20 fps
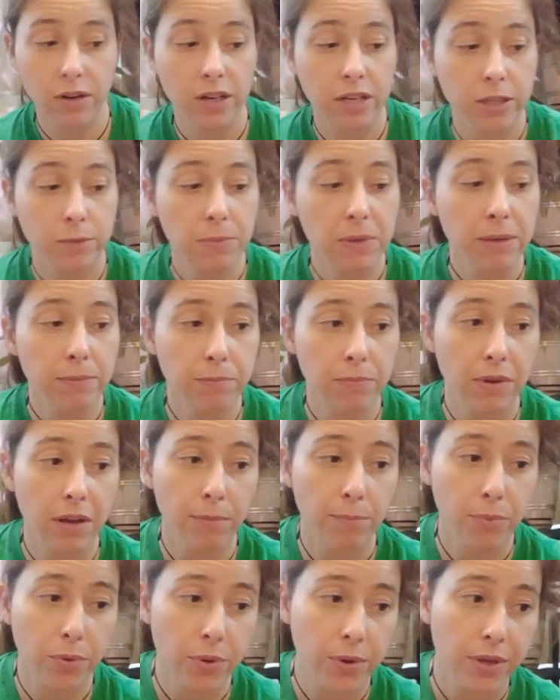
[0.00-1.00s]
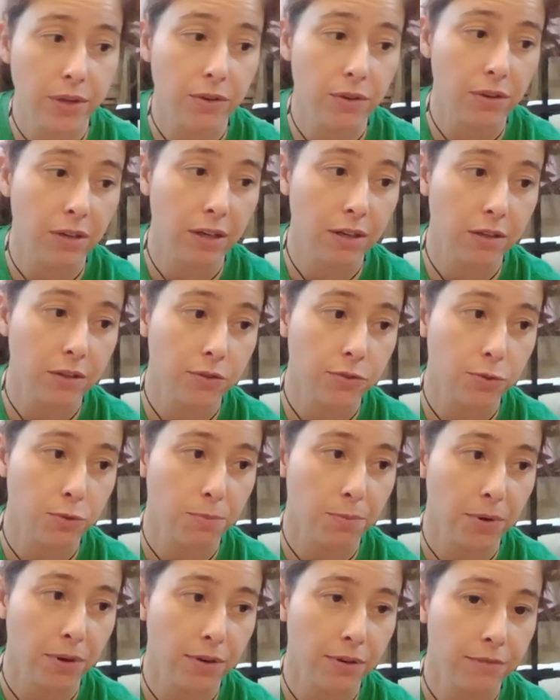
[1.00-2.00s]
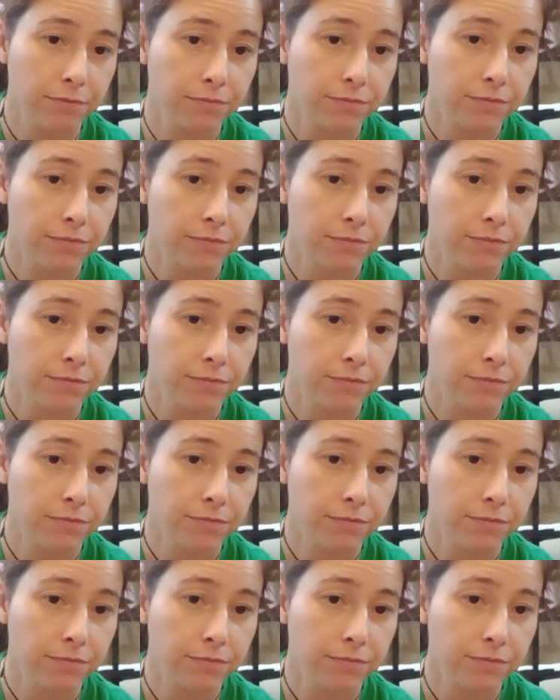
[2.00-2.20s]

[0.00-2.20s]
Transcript: He's been a pretty good little trooper.